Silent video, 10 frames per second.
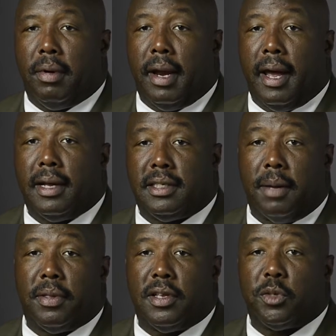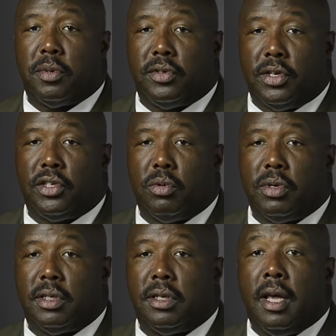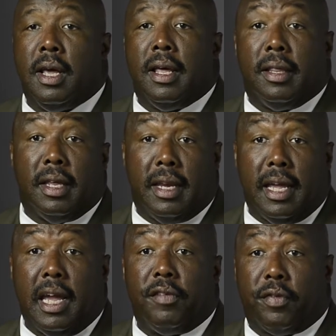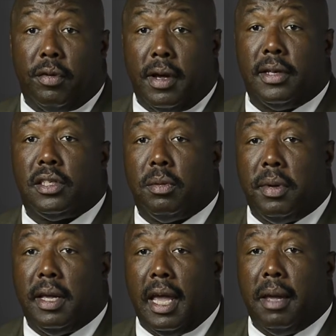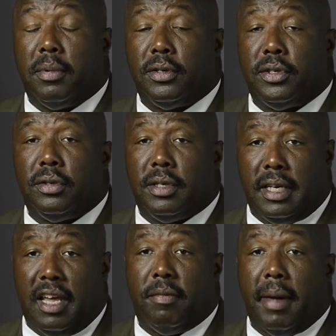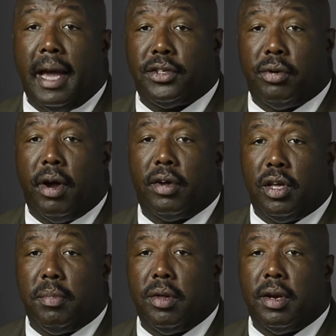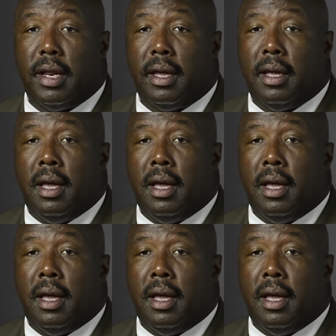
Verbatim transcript: when I accepted this position was the need for us to be able to, to give back to our community.